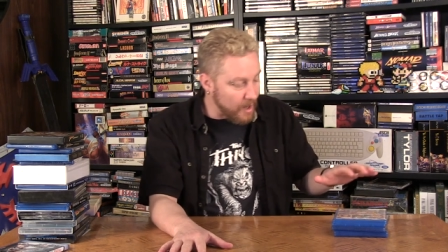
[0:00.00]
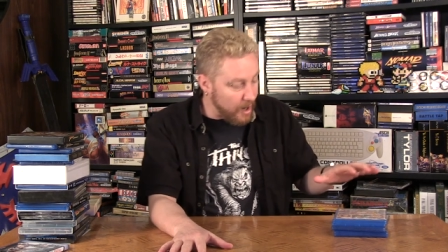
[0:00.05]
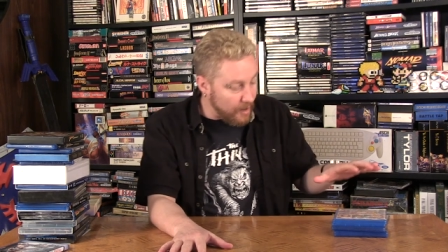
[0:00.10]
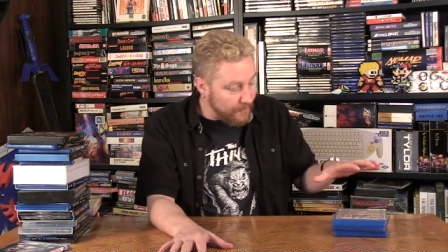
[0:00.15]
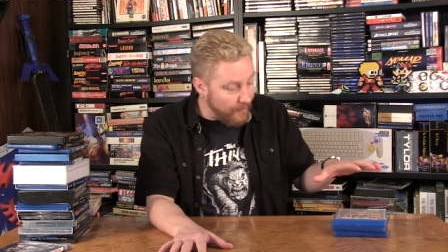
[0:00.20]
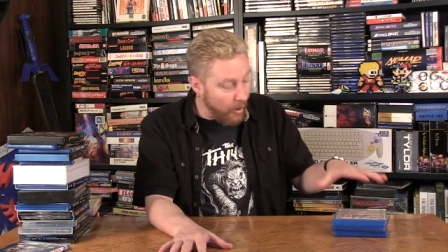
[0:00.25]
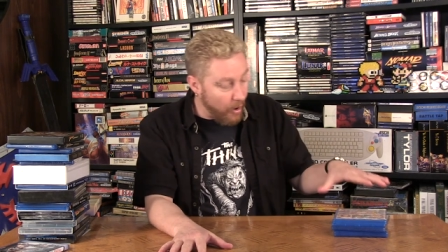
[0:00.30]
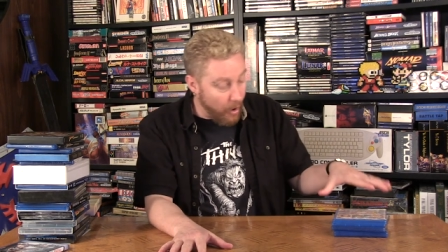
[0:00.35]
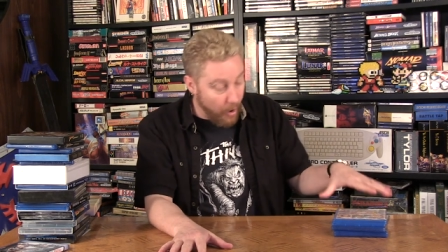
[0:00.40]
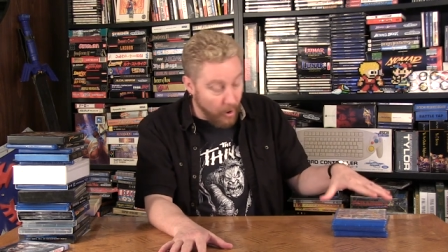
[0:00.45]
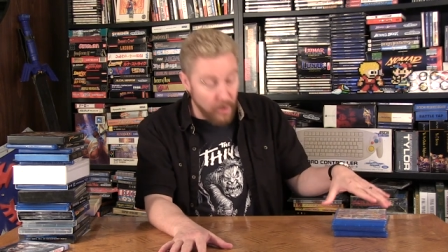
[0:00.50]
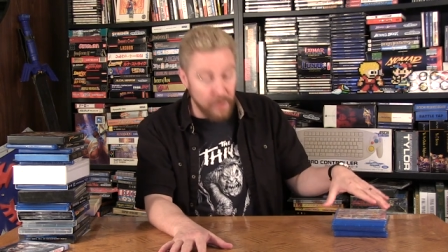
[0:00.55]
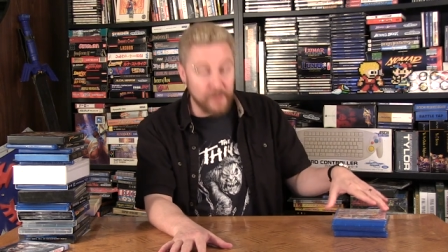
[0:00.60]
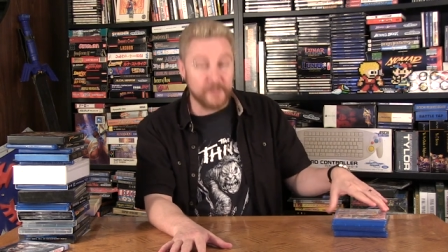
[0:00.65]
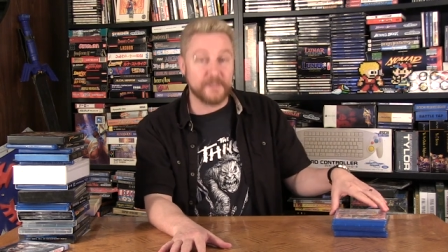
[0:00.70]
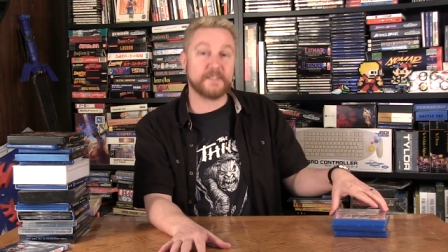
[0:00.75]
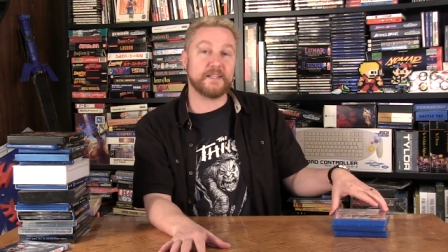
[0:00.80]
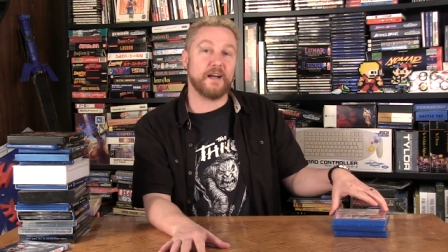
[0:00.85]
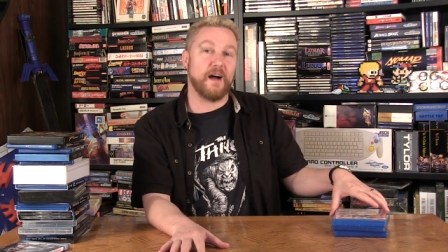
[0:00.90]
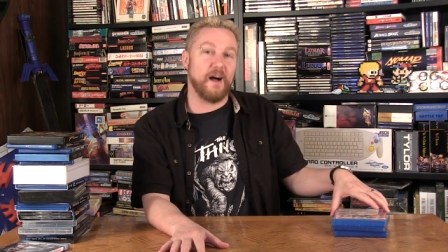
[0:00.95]
of
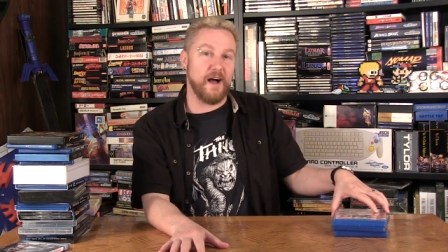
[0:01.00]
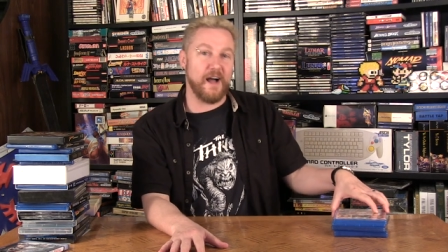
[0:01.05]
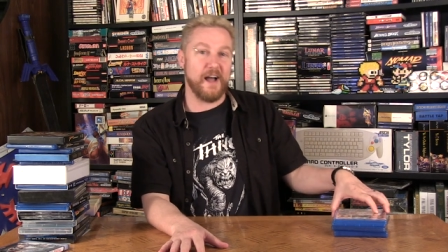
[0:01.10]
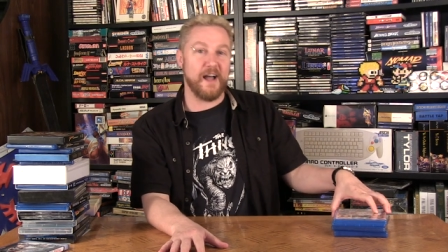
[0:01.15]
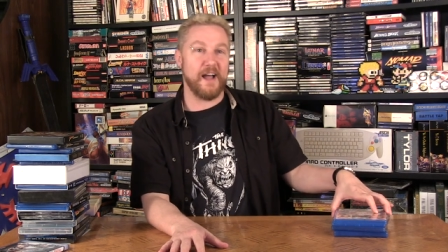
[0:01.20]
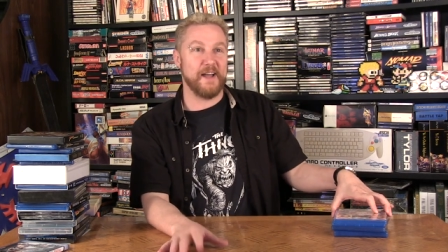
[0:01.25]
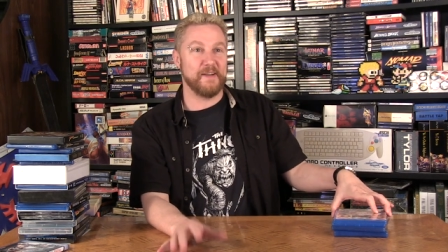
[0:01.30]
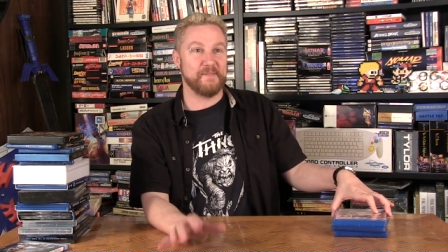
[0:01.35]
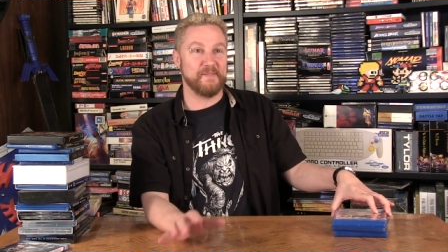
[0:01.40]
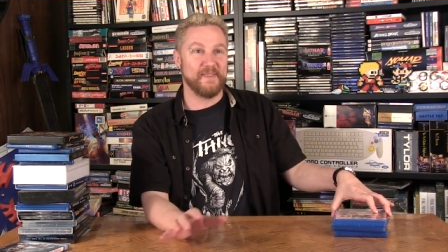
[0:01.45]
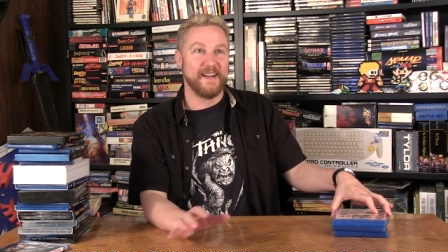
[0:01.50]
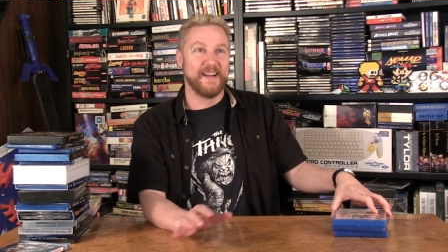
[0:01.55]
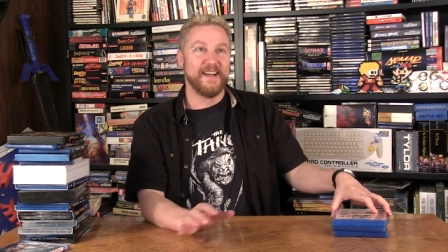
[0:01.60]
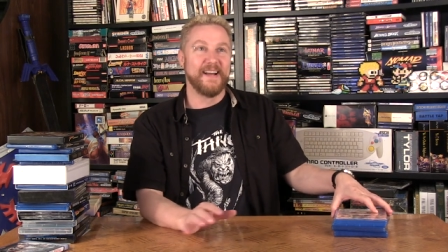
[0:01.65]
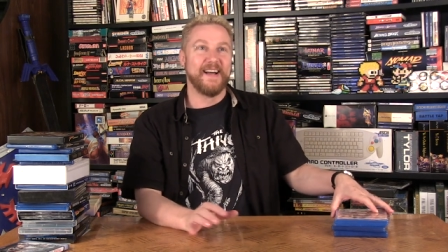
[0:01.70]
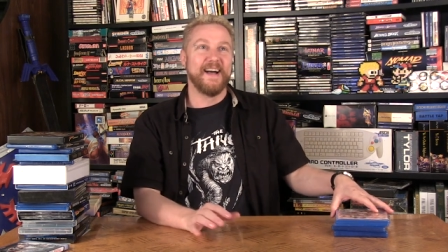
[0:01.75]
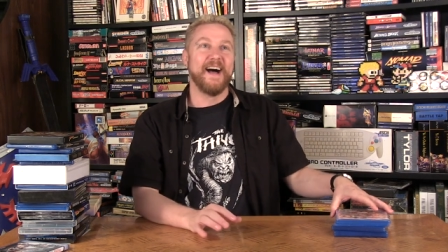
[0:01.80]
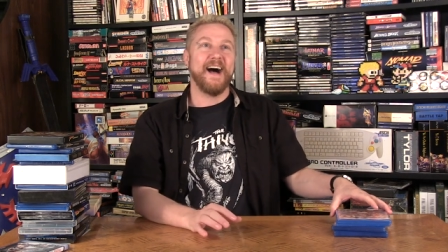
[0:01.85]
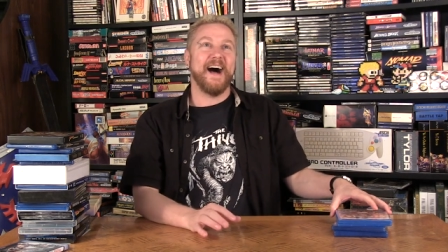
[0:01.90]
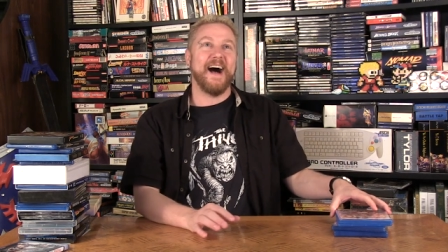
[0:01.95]
all time.
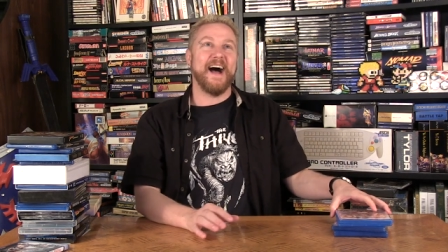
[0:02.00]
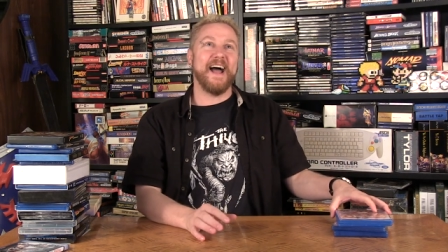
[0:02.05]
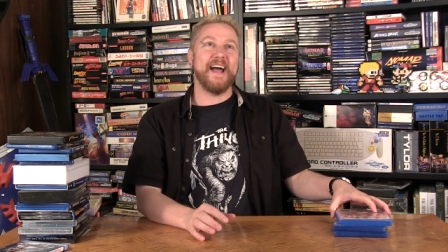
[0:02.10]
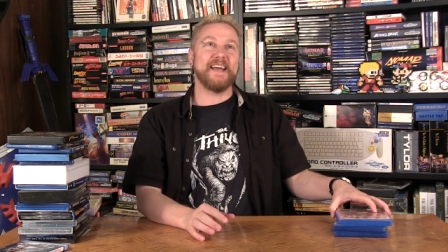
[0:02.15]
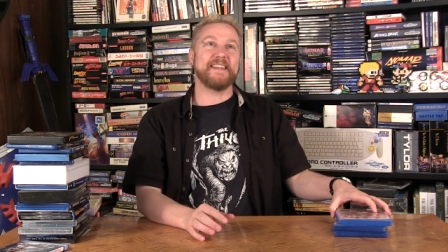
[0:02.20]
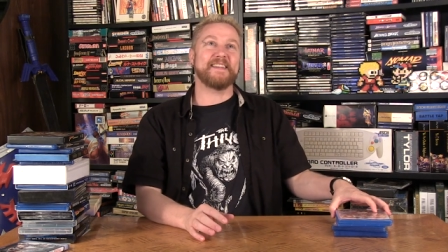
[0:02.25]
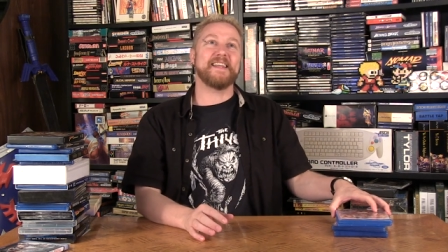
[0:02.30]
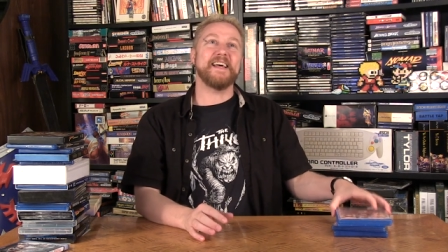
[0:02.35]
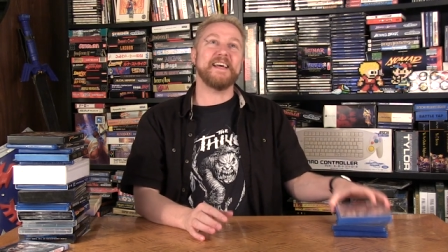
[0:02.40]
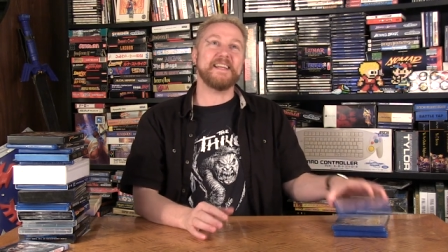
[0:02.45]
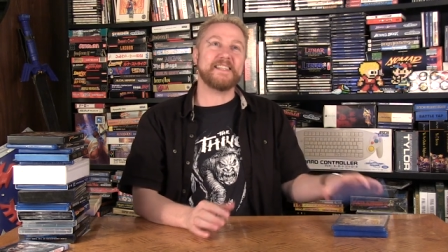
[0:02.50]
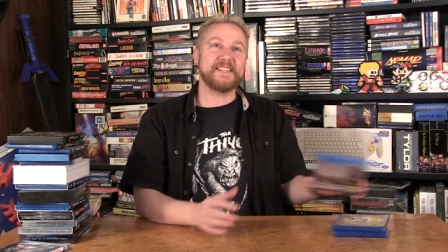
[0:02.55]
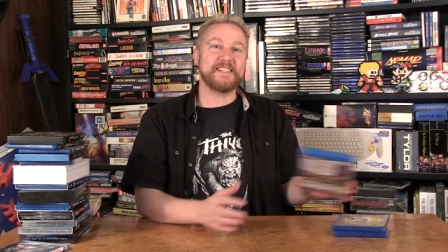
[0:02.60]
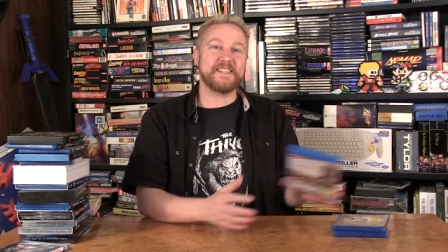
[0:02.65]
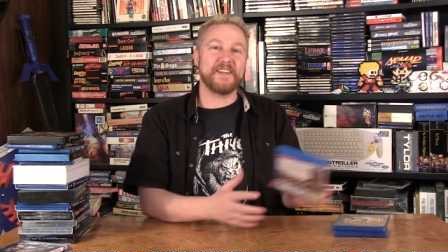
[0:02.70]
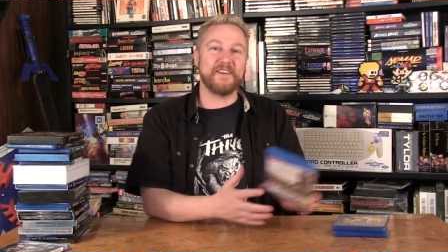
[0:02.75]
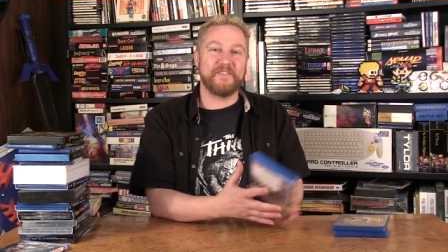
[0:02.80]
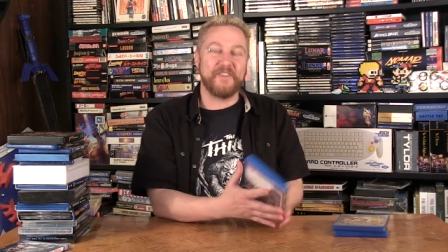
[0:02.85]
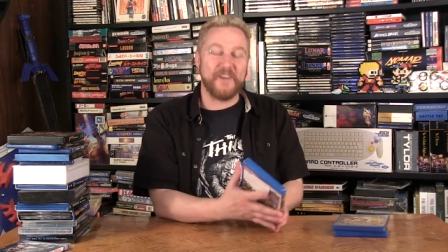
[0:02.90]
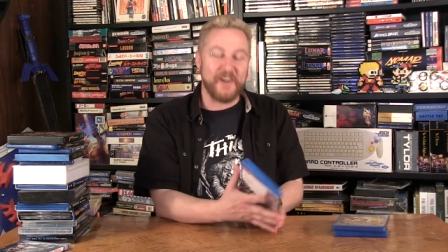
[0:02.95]
And this
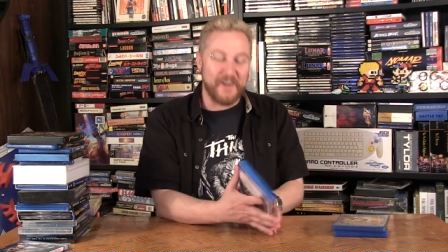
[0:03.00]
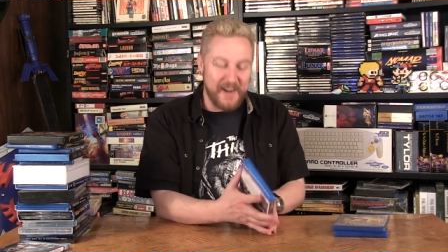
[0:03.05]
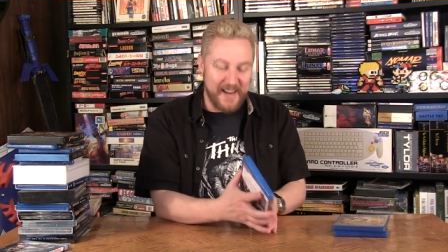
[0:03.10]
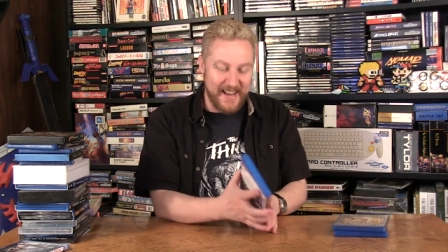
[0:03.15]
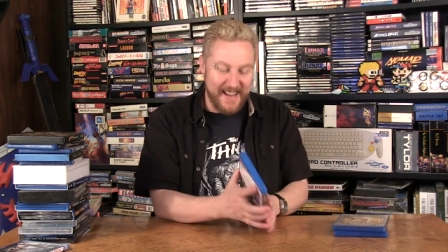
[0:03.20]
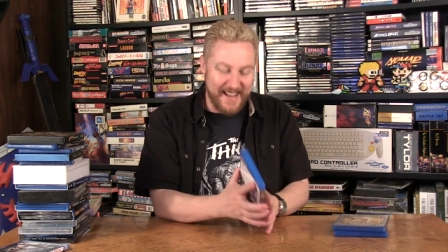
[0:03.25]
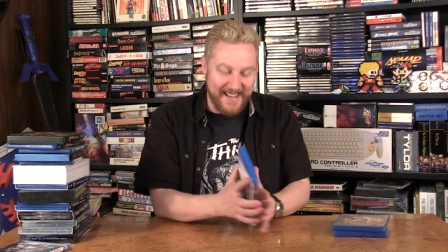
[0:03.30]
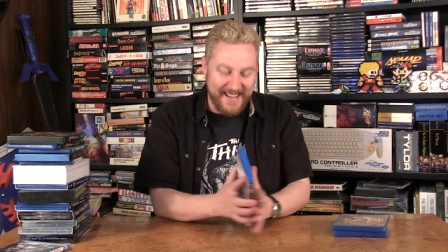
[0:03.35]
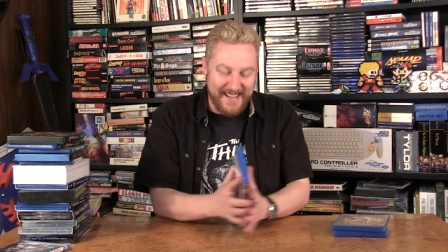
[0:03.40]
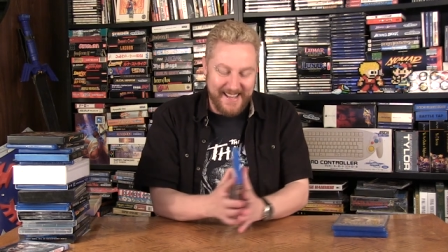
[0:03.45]
is a very.